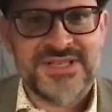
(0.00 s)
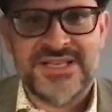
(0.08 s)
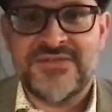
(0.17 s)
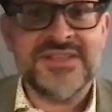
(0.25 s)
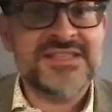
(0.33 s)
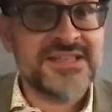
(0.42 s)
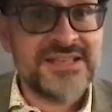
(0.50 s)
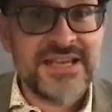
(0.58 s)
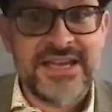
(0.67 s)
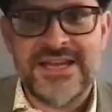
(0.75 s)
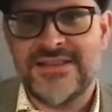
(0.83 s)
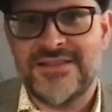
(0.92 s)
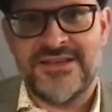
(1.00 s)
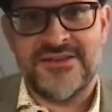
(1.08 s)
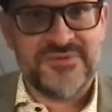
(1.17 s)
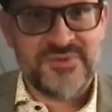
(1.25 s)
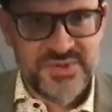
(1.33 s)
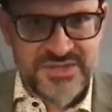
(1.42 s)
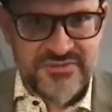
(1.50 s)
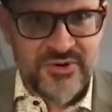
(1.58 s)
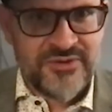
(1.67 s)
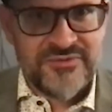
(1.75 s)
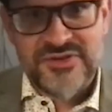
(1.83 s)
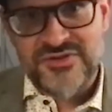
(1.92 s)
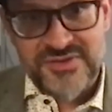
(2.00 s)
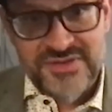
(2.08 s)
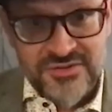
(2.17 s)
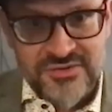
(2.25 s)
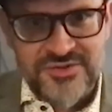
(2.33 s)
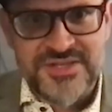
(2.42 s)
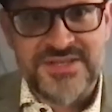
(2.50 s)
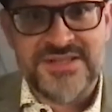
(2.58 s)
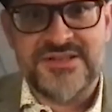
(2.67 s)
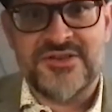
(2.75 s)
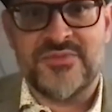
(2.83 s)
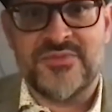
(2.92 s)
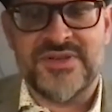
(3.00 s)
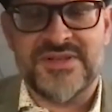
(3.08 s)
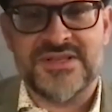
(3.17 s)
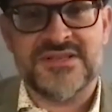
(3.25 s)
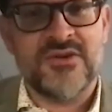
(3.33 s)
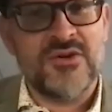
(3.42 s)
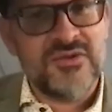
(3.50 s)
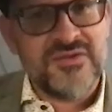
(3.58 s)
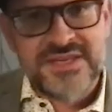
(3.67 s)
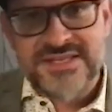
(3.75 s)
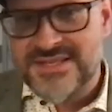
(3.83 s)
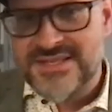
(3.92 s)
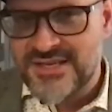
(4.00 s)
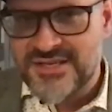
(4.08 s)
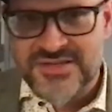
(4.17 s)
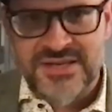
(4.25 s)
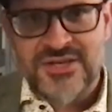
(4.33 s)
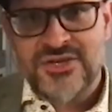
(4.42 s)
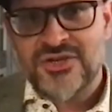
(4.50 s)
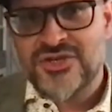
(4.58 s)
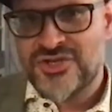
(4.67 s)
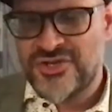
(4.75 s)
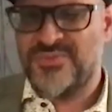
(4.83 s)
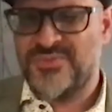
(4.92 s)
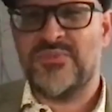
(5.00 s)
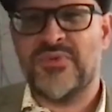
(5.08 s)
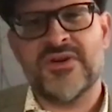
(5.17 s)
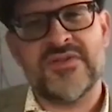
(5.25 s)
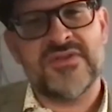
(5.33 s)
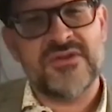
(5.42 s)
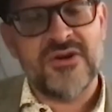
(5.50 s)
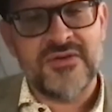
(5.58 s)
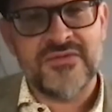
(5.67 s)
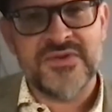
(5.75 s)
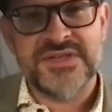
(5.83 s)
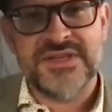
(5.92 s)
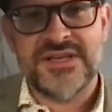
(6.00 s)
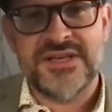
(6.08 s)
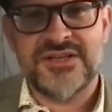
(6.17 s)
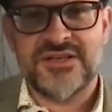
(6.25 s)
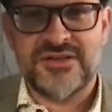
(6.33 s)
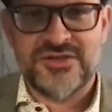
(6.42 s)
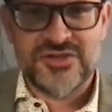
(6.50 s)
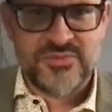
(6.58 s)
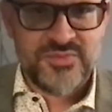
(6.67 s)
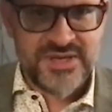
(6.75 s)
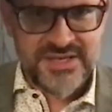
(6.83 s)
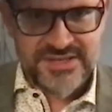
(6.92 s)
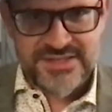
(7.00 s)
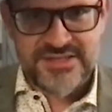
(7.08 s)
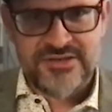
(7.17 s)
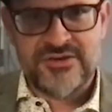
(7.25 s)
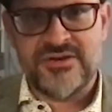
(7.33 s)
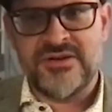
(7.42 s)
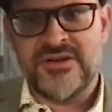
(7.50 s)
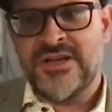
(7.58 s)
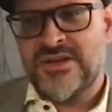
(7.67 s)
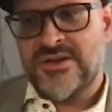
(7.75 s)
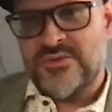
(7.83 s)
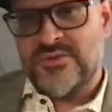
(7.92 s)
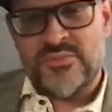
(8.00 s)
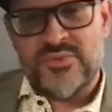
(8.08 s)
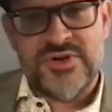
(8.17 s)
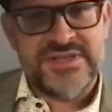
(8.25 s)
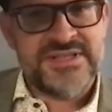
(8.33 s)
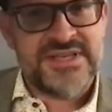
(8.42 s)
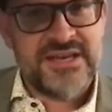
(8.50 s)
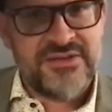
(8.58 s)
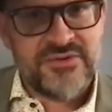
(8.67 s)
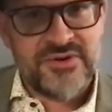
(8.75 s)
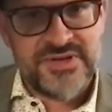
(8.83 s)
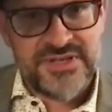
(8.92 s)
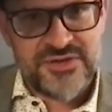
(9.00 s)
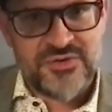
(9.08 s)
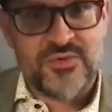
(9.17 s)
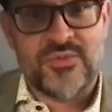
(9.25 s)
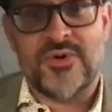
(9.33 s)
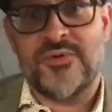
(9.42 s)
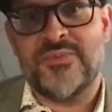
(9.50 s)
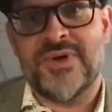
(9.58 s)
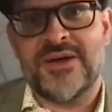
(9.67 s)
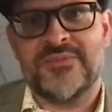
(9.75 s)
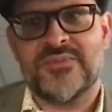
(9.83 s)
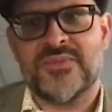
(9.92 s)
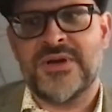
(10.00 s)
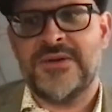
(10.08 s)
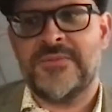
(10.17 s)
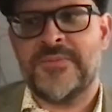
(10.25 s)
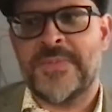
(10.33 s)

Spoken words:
Even today, the influence of artificial intelligence in your business. All of these things should be part of the conversation and should be considered when we're putting together a digital roadmap, right?